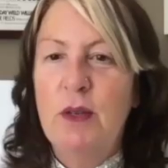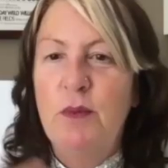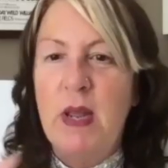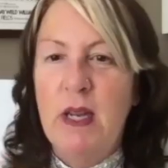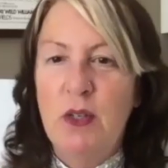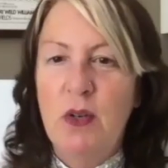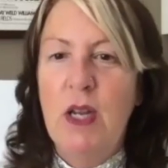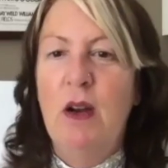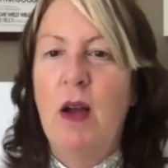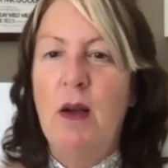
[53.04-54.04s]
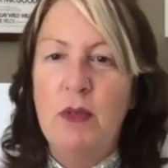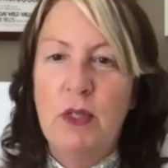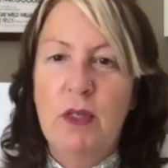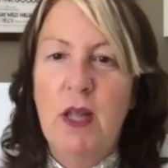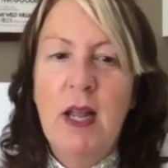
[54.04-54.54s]
make sure, you know, I was,
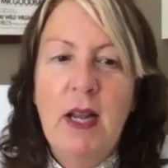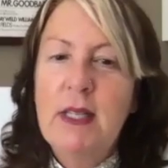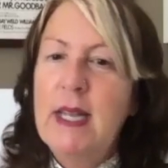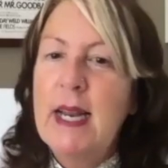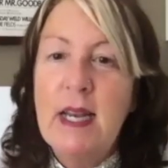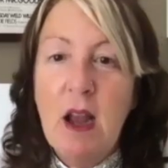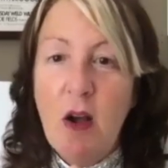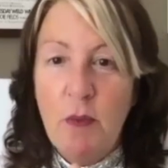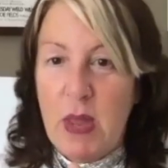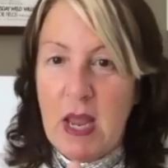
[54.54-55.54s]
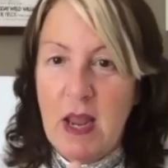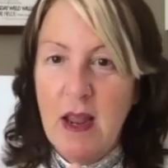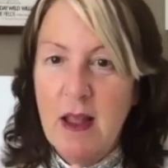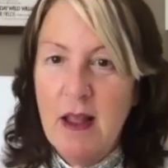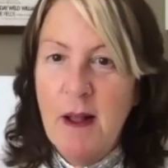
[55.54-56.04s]
because he didn't know me.
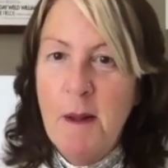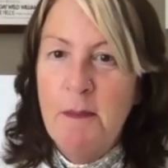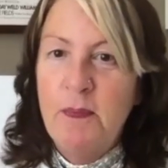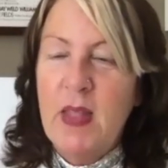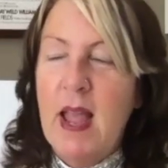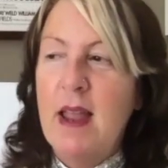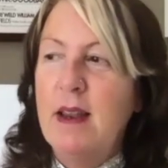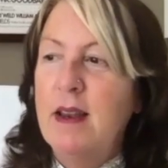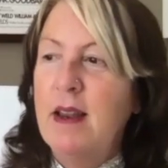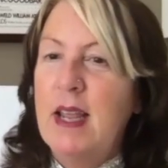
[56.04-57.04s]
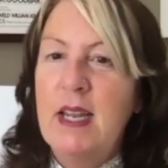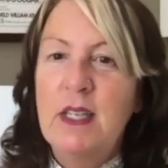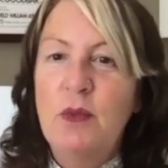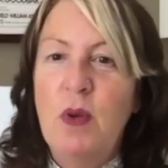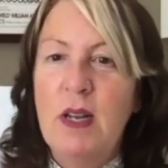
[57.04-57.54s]
And he just
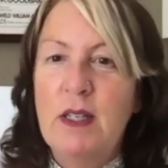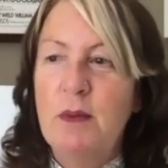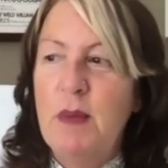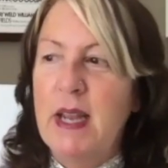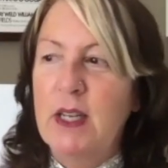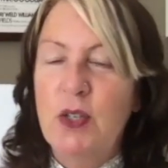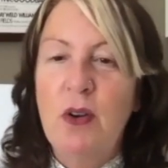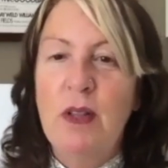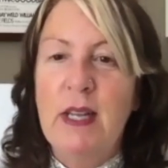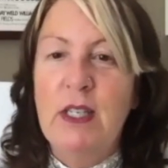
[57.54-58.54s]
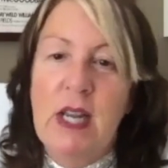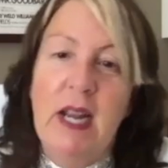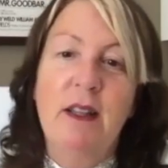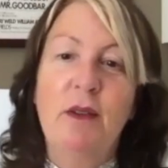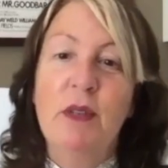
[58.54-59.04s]
wanted to make sure that
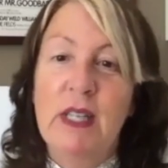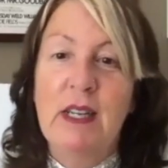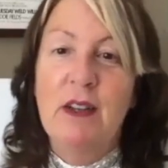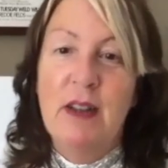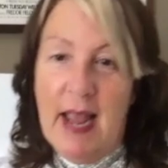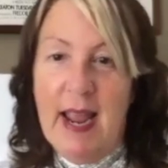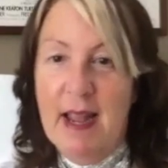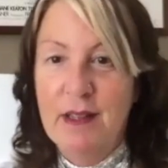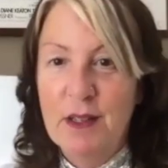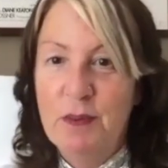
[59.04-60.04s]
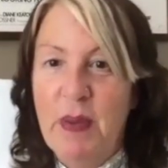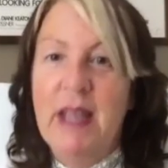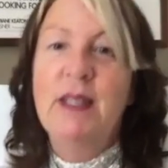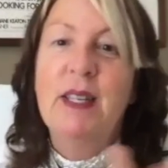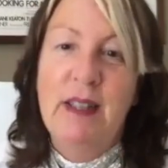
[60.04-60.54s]
Chandler was in good hands,
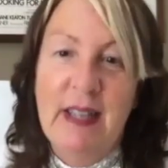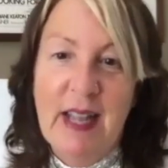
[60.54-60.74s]
basically. That's